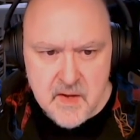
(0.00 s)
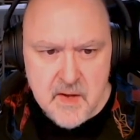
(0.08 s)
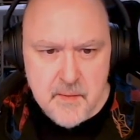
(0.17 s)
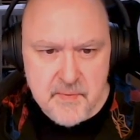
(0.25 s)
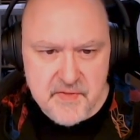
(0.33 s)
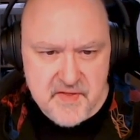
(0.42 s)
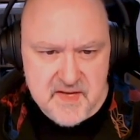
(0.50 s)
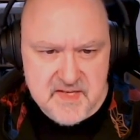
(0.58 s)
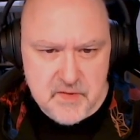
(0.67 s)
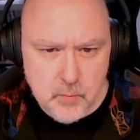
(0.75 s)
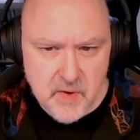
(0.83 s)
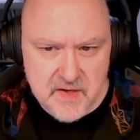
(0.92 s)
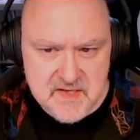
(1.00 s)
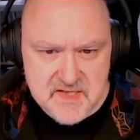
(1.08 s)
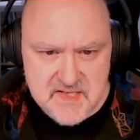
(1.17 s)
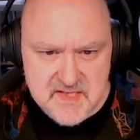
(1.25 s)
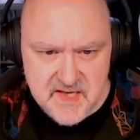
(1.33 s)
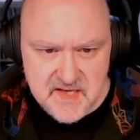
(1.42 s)
But these are one and
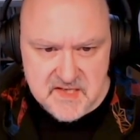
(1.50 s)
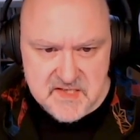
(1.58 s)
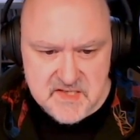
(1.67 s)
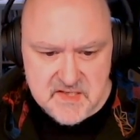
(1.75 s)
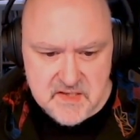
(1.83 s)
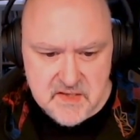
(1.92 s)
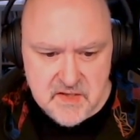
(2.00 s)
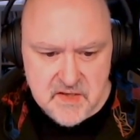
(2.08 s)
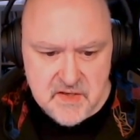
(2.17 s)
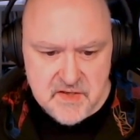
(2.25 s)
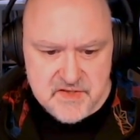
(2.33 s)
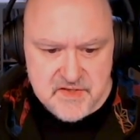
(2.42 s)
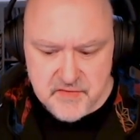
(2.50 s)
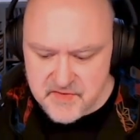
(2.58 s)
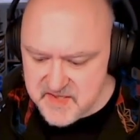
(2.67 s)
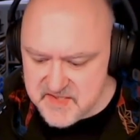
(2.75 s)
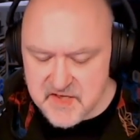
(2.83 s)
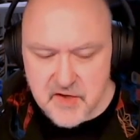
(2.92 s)
six. So
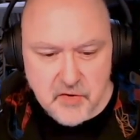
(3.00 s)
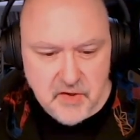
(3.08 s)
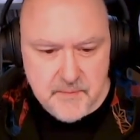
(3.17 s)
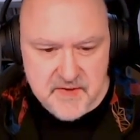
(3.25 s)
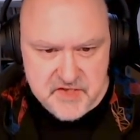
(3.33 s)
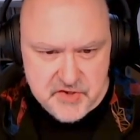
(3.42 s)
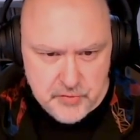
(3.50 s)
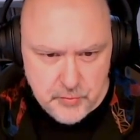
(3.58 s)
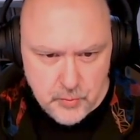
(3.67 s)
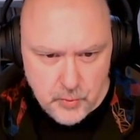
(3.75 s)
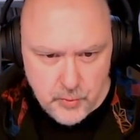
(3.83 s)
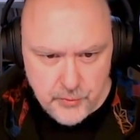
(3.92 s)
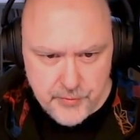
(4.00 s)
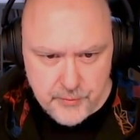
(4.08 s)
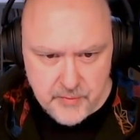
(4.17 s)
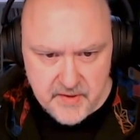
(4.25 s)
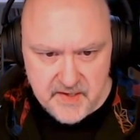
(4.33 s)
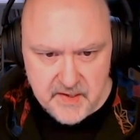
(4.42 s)
these can only be two or
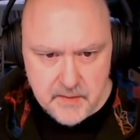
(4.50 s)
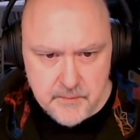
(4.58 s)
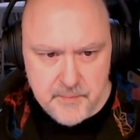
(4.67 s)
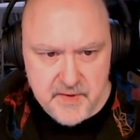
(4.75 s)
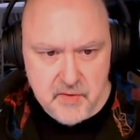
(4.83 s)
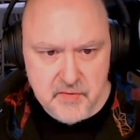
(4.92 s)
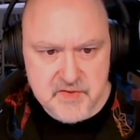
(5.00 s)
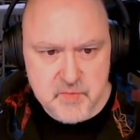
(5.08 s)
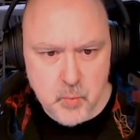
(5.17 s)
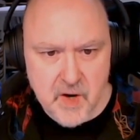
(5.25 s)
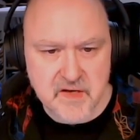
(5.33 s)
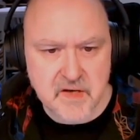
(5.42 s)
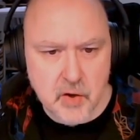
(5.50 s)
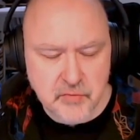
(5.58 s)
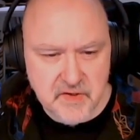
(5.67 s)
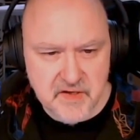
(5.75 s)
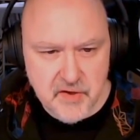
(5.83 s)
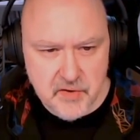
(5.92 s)
three because one
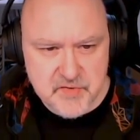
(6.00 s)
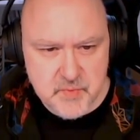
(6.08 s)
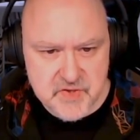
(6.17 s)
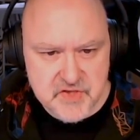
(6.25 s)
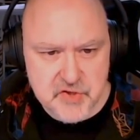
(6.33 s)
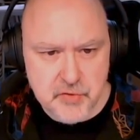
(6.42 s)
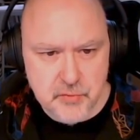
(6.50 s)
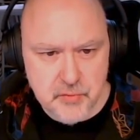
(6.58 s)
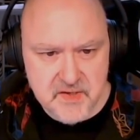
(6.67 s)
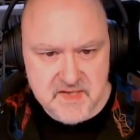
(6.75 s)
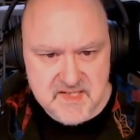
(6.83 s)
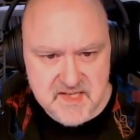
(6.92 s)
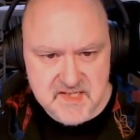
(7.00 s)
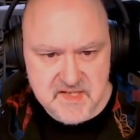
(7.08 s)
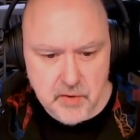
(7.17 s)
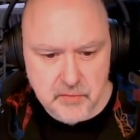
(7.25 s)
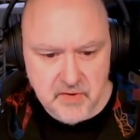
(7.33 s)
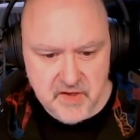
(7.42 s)
only goes with two and six
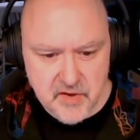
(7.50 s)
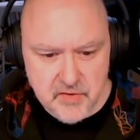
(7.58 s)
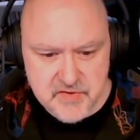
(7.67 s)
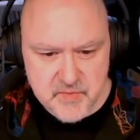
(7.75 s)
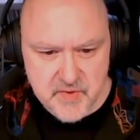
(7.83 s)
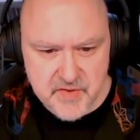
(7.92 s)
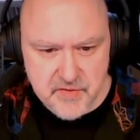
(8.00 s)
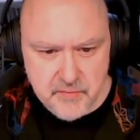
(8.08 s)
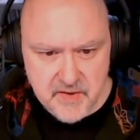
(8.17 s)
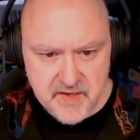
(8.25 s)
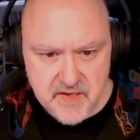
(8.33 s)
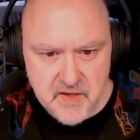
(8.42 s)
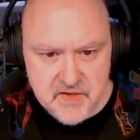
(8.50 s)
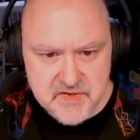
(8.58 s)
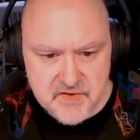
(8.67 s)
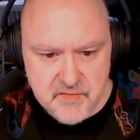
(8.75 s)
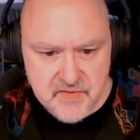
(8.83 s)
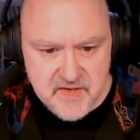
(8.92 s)
only goes with three.
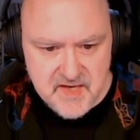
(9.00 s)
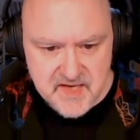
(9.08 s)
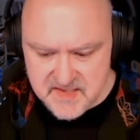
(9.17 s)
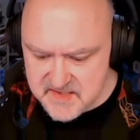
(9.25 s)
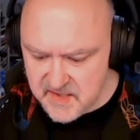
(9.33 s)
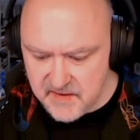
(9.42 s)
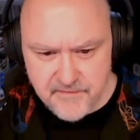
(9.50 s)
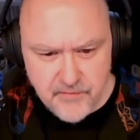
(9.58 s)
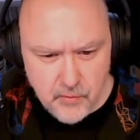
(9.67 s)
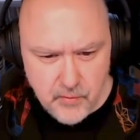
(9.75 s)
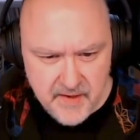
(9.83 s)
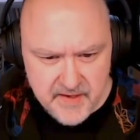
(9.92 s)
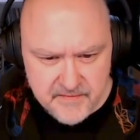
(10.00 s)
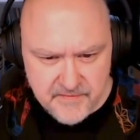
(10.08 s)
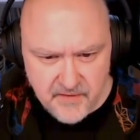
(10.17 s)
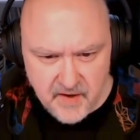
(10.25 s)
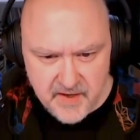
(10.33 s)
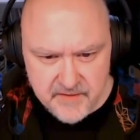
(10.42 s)
So these are four and
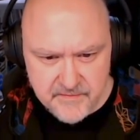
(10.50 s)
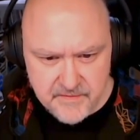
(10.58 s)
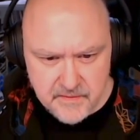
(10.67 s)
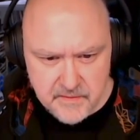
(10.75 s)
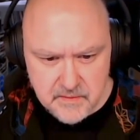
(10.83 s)
five.